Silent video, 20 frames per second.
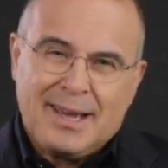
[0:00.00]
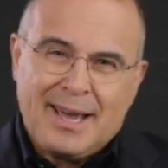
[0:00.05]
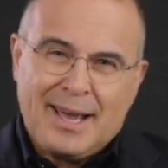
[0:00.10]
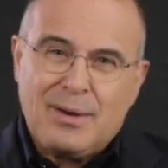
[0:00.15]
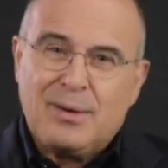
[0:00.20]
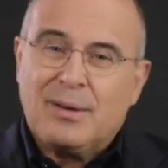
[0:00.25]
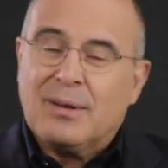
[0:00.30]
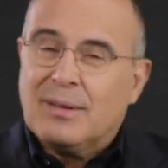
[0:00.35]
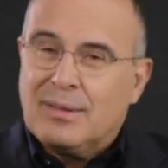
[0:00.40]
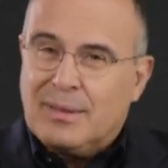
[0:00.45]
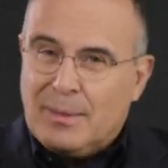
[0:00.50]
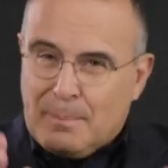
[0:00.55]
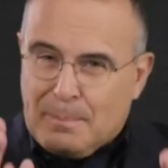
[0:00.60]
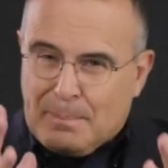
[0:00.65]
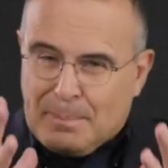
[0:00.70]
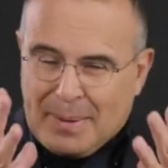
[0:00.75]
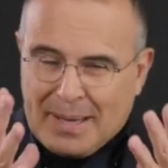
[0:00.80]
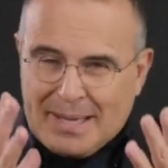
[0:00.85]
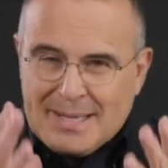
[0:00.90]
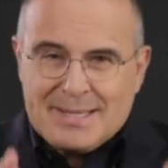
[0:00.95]
And the
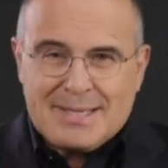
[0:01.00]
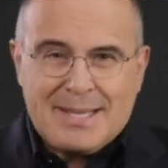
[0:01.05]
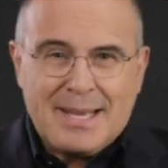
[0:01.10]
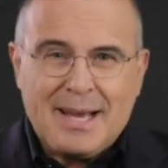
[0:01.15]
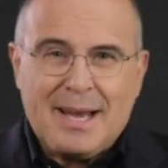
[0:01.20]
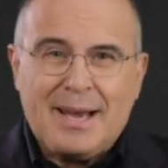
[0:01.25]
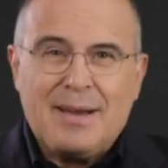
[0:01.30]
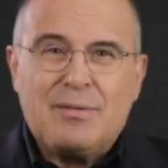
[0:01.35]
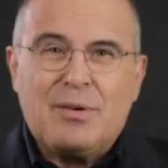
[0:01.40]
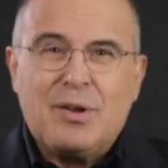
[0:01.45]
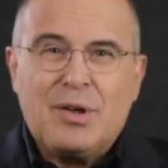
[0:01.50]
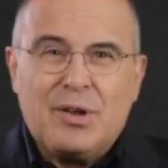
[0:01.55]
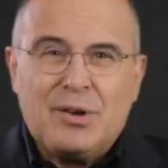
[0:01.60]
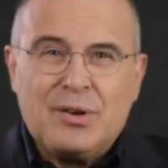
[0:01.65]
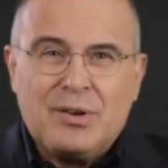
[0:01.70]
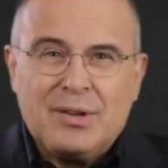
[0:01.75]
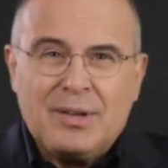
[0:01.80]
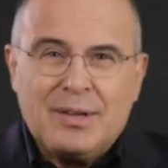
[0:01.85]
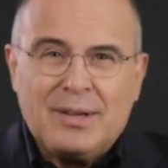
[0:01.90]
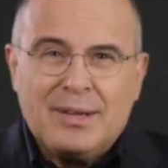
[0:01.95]
biggest thing I've
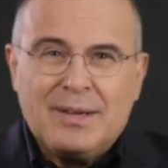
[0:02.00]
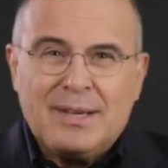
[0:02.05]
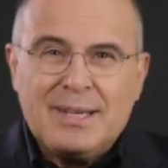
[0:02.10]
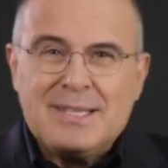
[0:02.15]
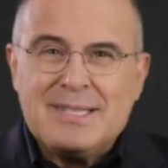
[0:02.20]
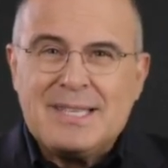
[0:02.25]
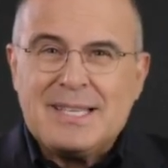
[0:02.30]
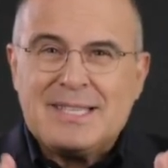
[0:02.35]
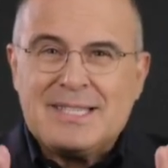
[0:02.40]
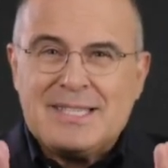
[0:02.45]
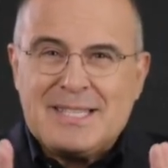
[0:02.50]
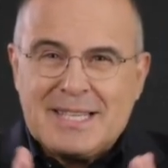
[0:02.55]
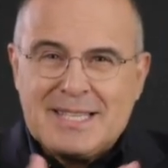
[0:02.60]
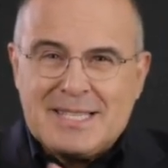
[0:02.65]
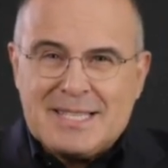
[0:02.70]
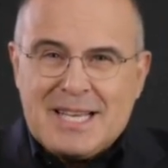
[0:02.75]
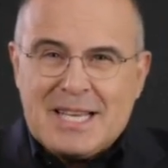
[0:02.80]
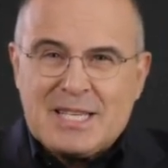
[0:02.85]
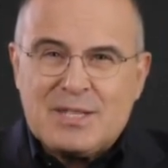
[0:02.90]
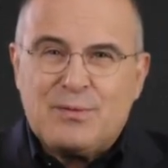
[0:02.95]
learned is that
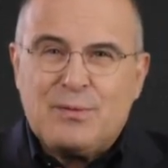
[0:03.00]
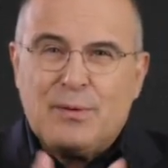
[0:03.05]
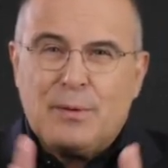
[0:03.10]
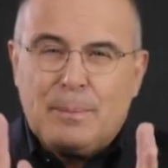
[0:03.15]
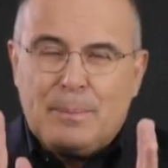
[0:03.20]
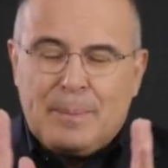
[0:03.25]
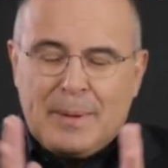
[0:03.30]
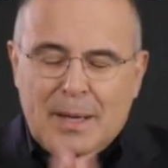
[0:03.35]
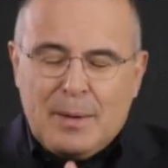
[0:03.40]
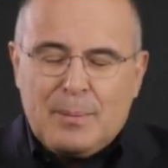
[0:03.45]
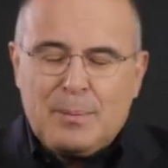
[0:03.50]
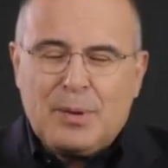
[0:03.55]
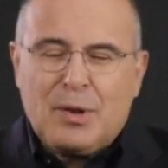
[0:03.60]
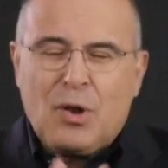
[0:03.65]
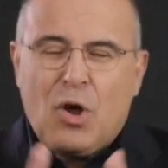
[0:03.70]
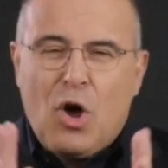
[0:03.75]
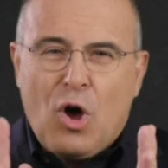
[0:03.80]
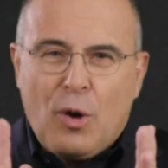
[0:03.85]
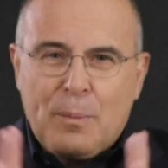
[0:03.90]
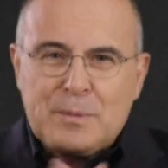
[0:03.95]
successful
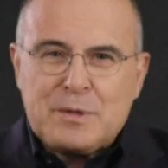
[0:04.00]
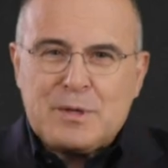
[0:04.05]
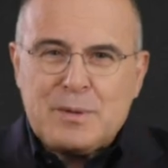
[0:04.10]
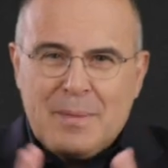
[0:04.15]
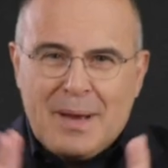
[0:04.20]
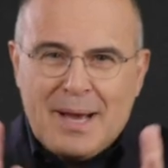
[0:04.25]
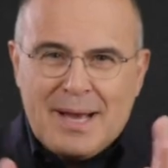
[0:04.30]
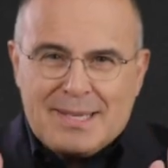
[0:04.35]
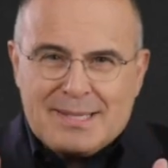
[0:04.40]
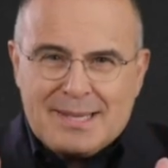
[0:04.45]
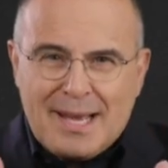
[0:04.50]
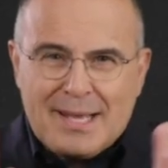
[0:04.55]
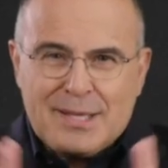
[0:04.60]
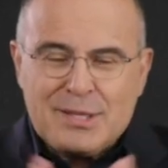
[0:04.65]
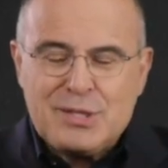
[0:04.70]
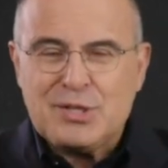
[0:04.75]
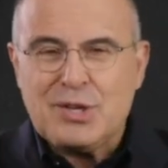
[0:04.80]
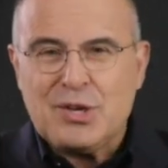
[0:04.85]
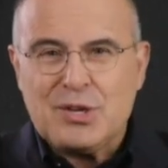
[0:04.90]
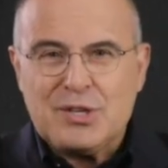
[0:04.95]
people optimize
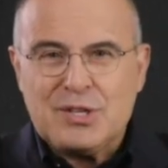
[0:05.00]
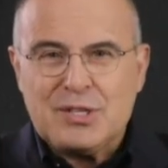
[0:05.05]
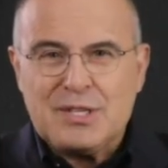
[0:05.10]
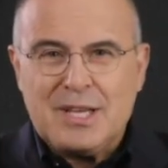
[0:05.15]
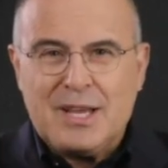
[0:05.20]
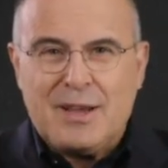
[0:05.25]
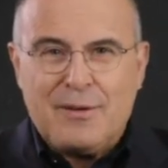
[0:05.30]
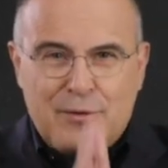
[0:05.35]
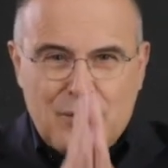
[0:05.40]
uncertainty.